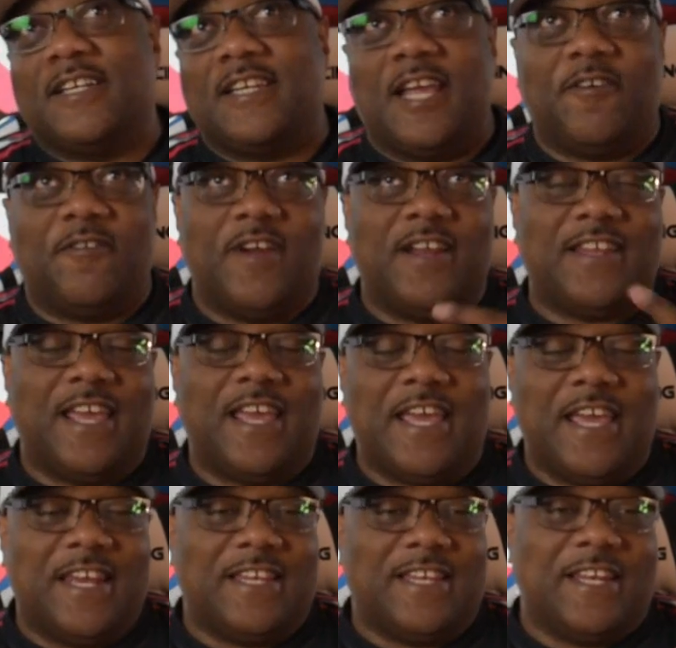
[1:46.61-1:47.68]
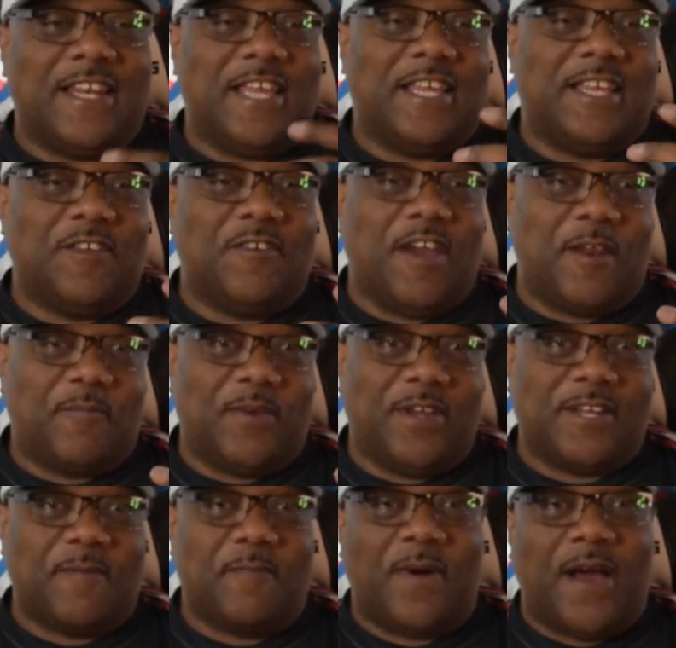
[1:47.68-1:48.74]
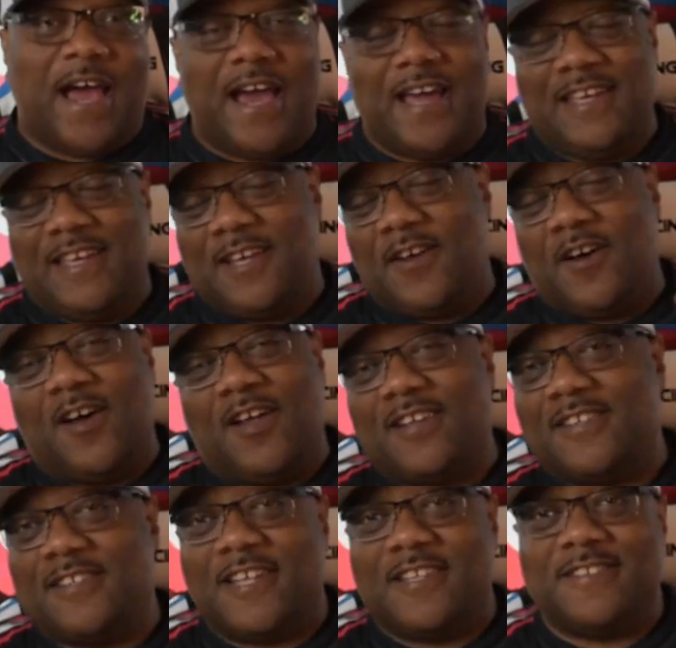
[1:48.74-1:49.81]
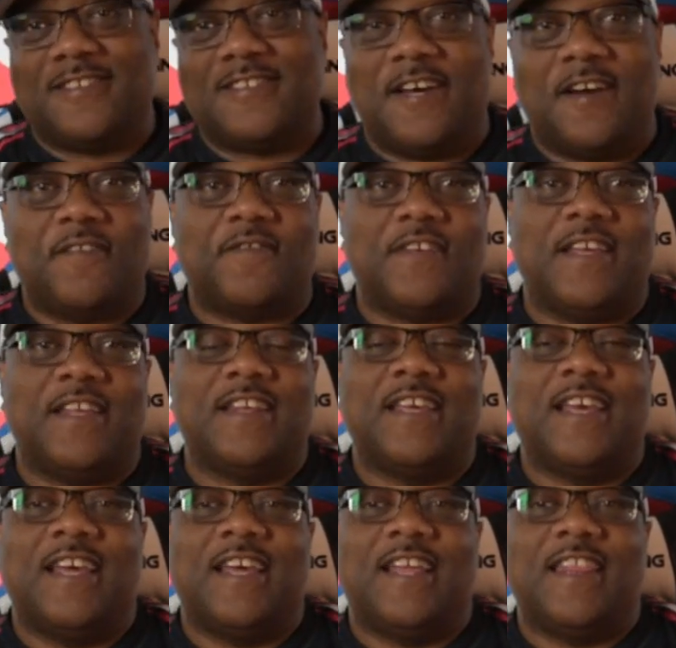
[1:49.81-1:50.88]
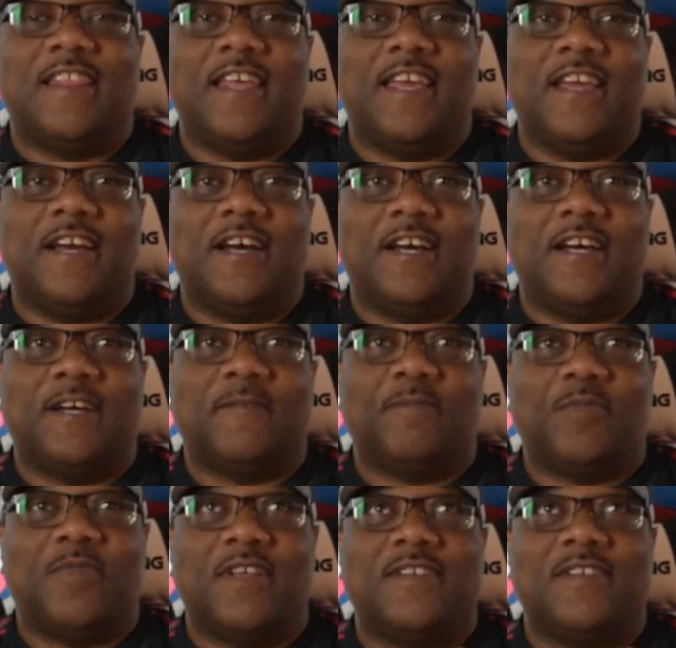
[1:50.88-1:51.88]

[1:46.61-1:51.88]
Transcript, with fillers: they create the head, and then they you got to pick the body and all this other stuff, and they uh,